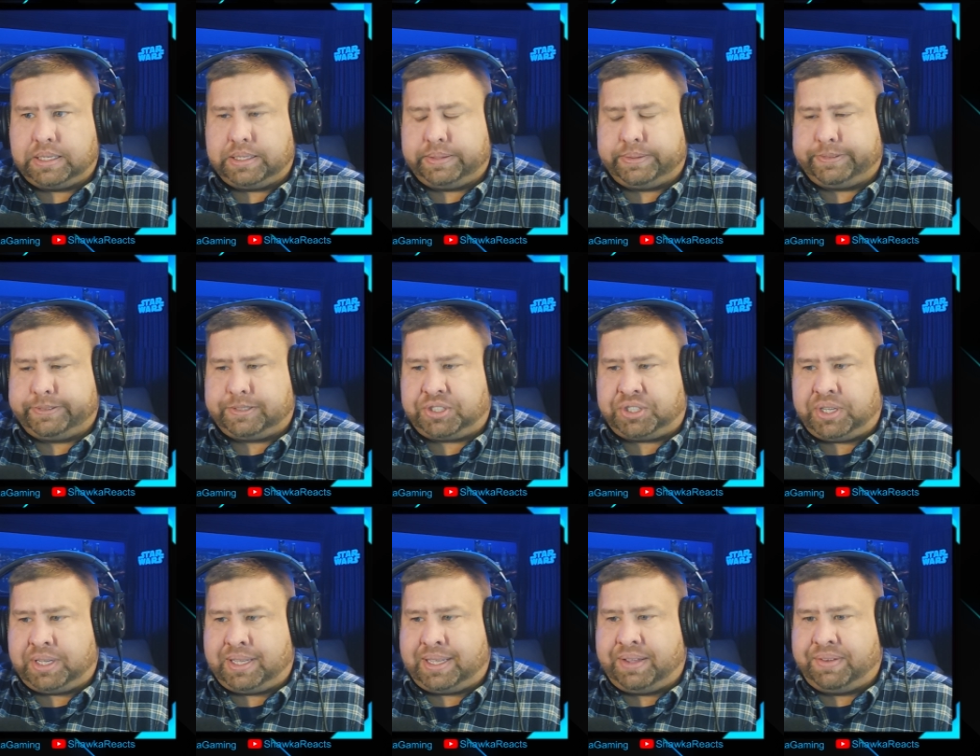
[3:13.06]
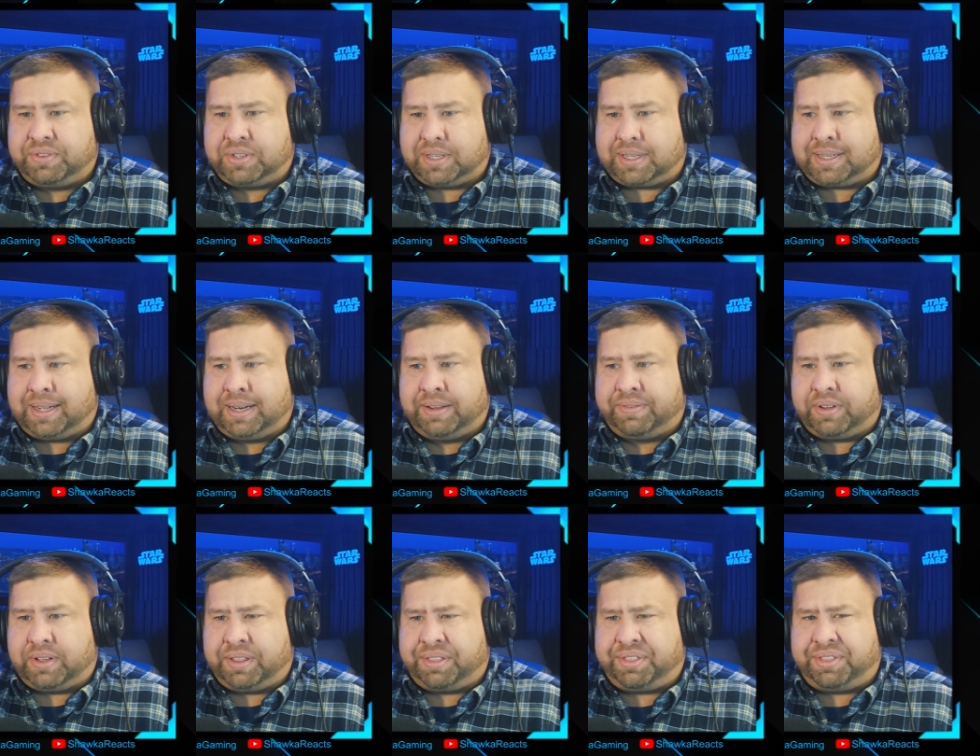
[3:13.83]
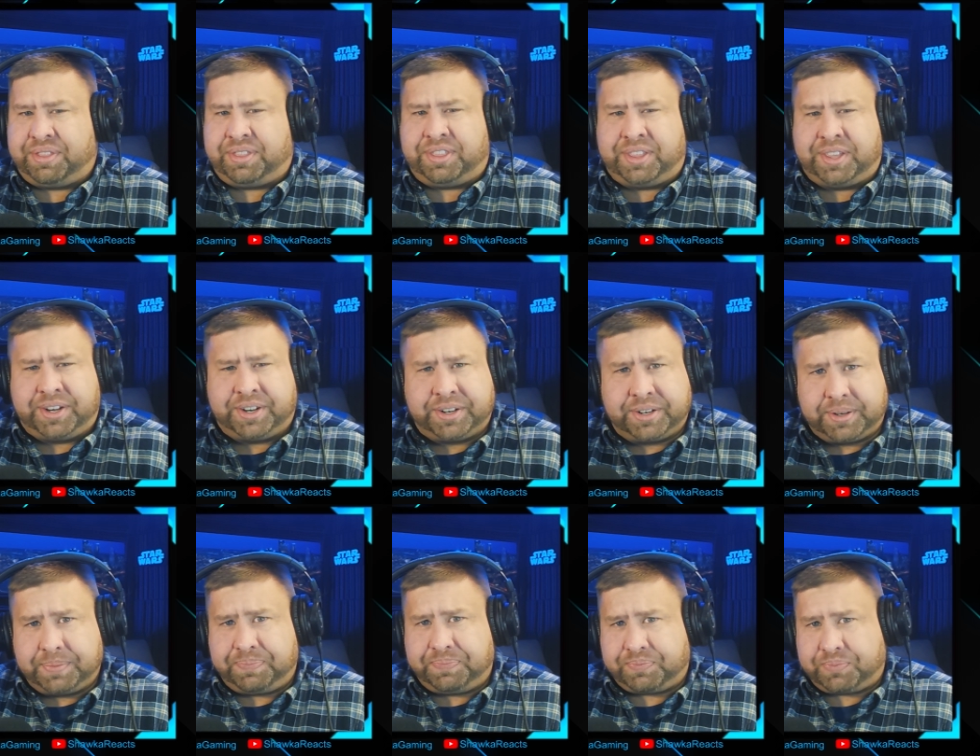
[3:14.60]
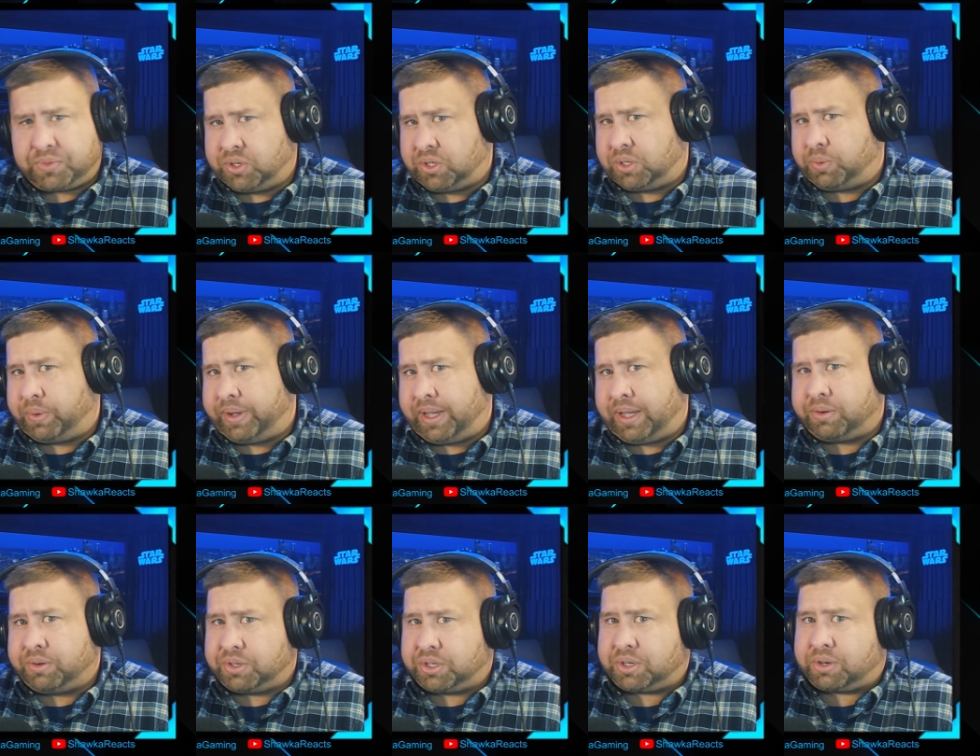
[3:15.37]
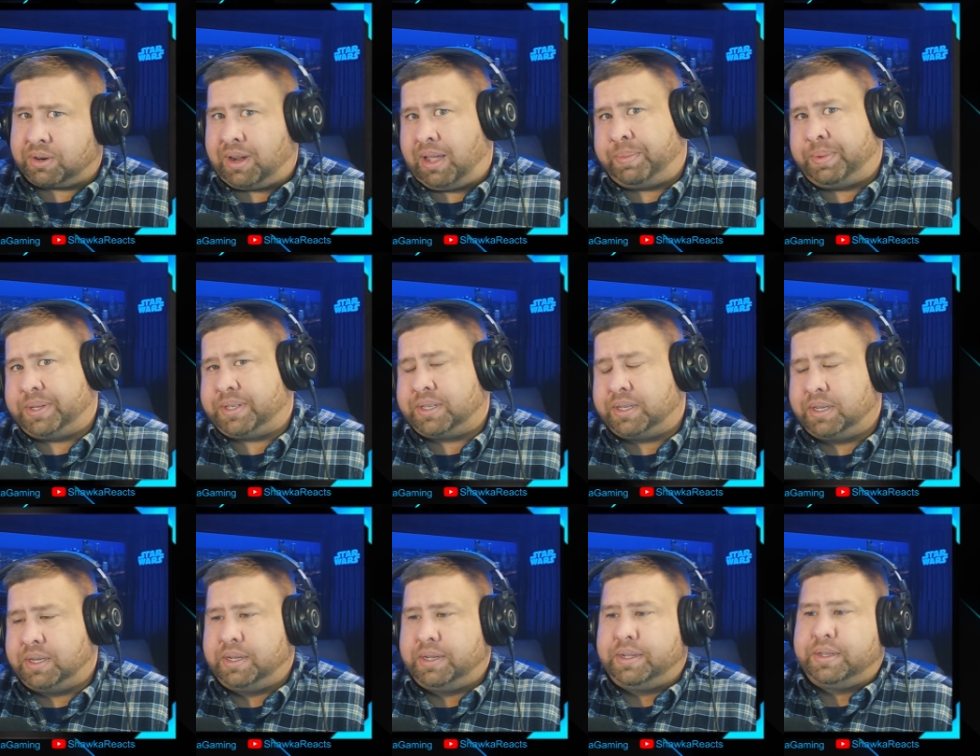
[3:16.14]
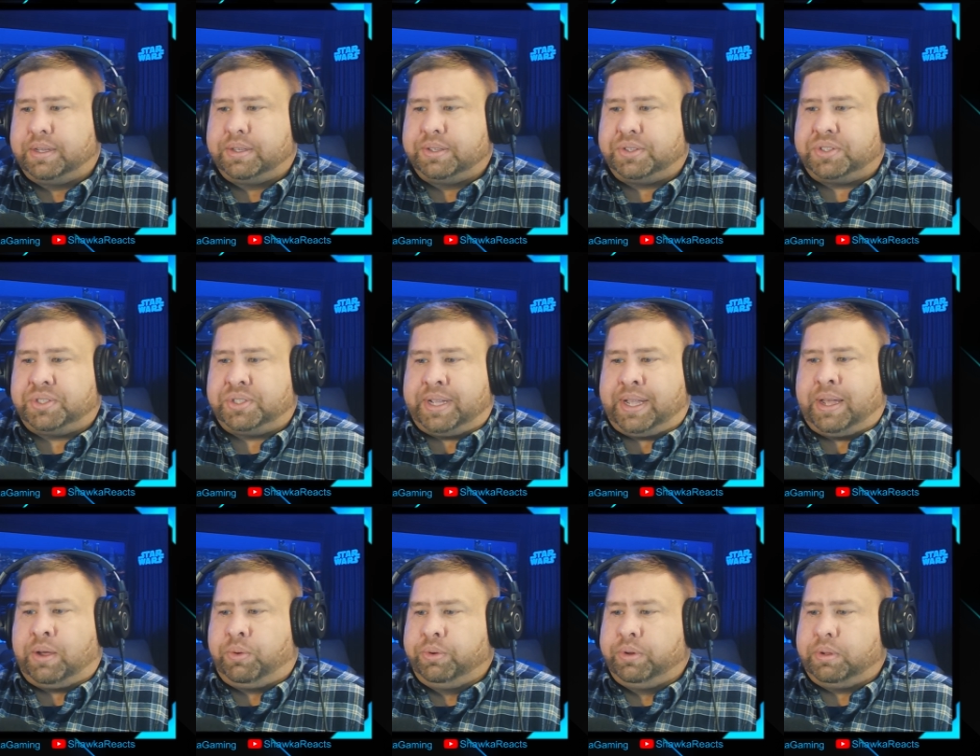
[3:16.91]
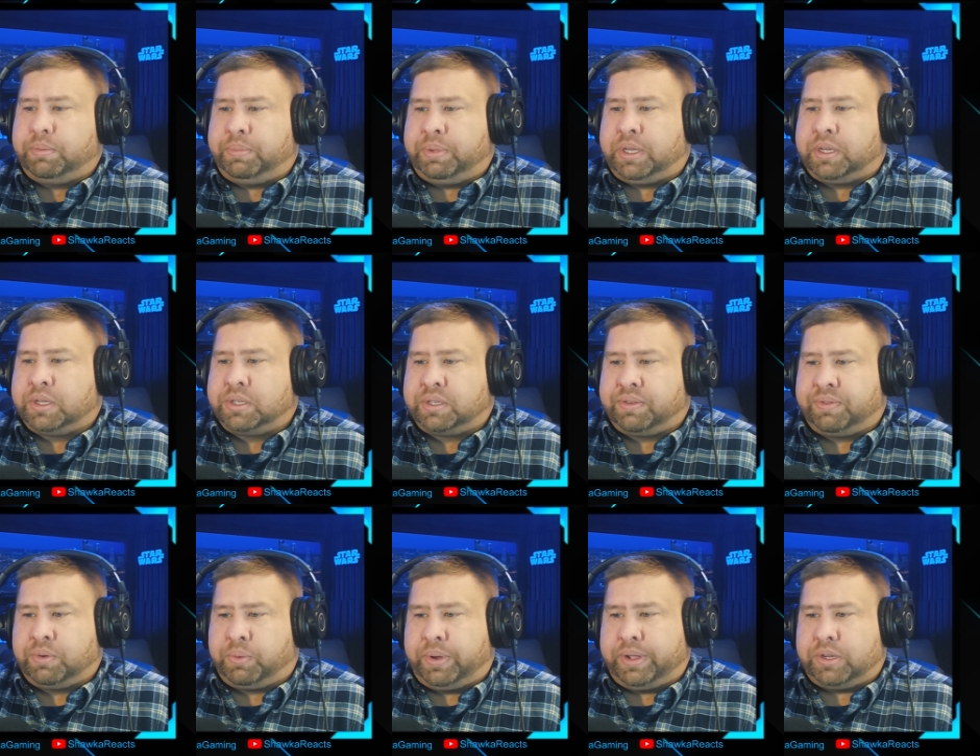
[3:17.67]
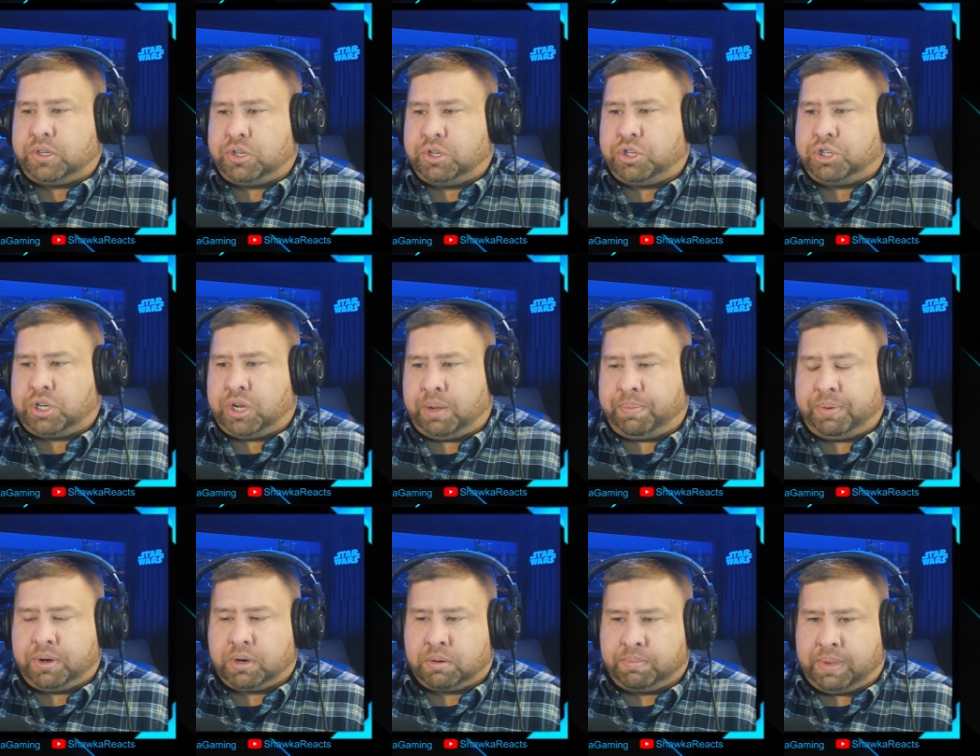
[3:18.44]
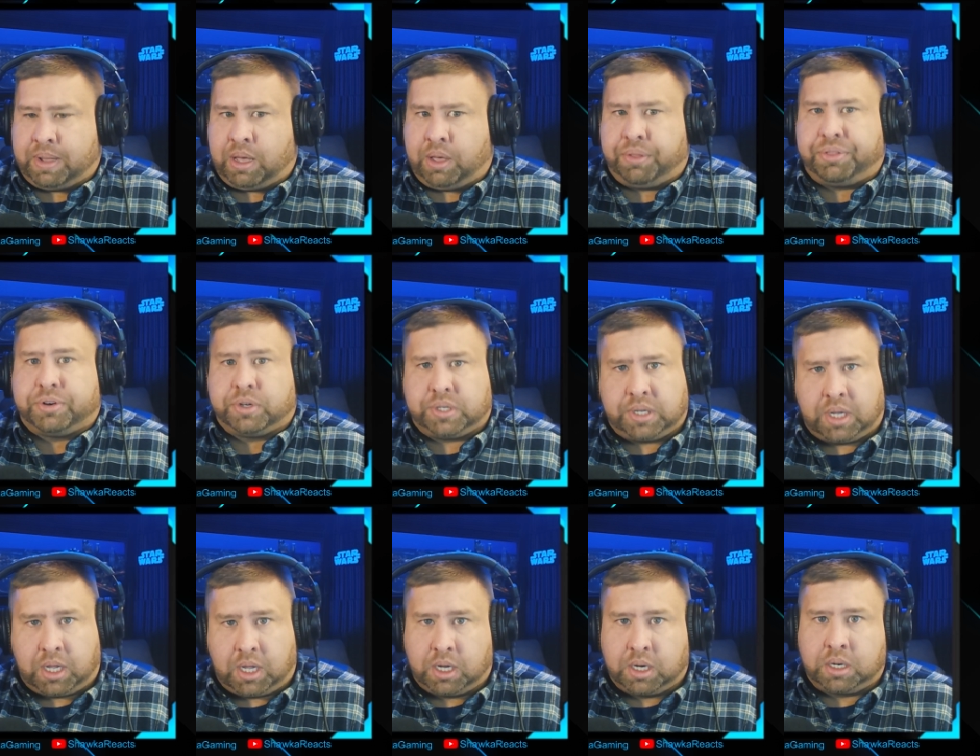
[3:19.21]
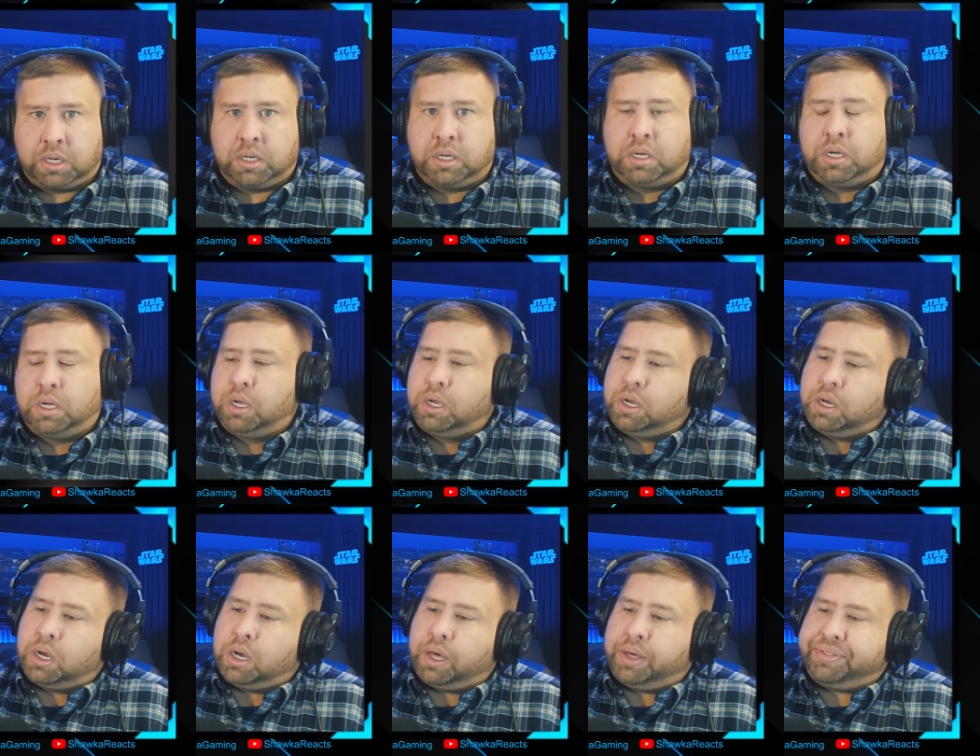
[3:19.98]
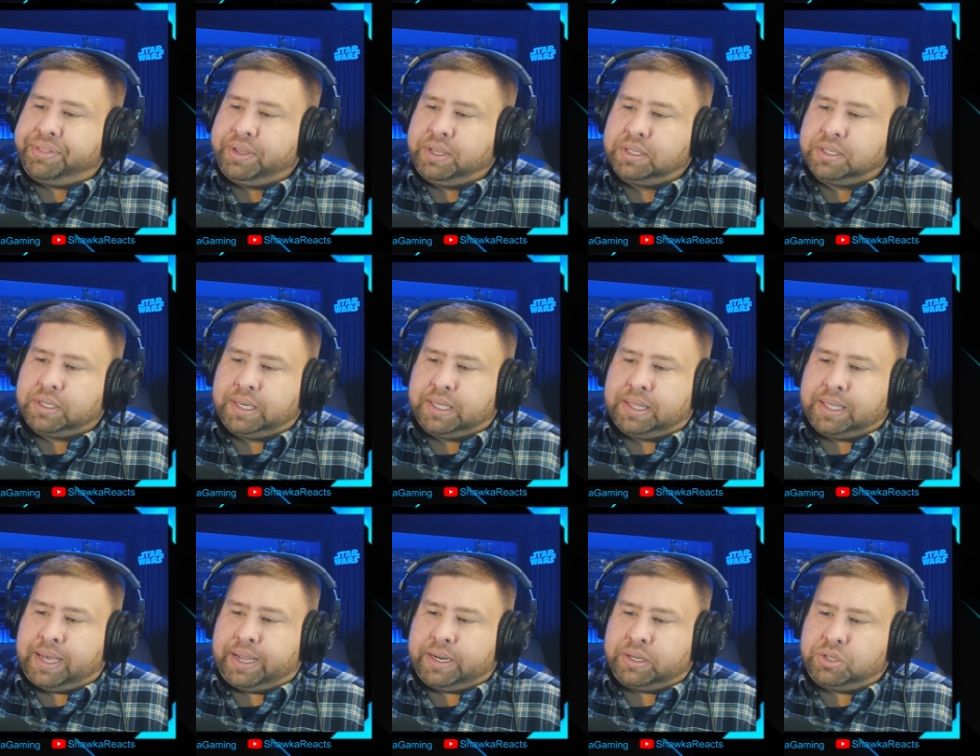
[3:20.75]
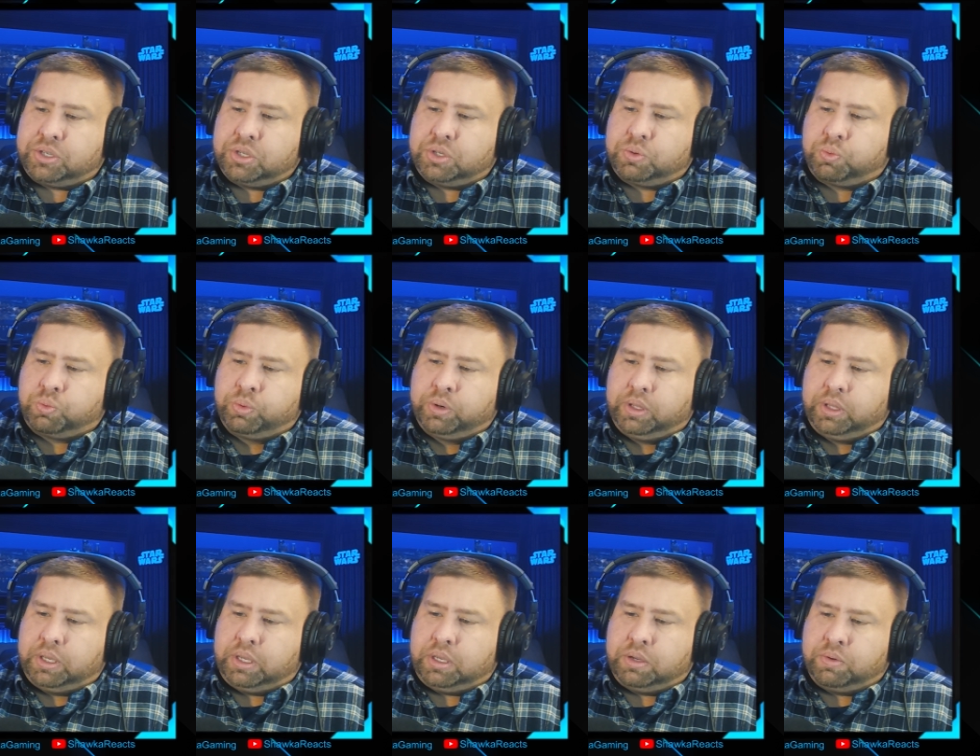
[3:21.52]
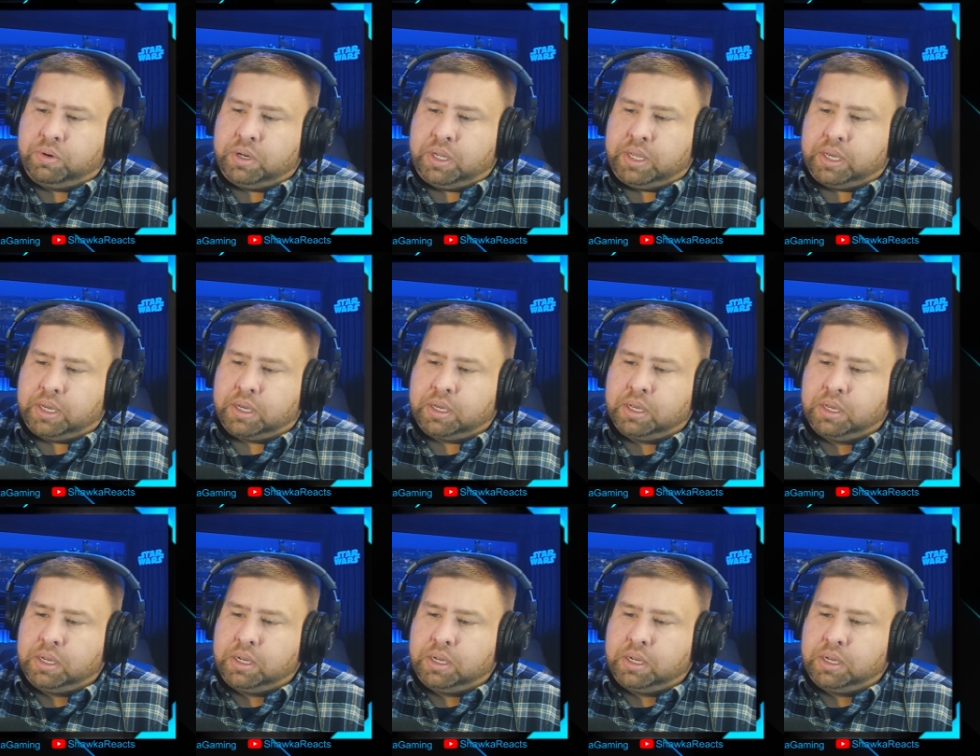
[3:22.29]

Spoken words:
she gives it kind of a thinner, is the way I'll describe it, sound, because of the way she's shaping her mouth, her tongue, things like that. It's just really unique.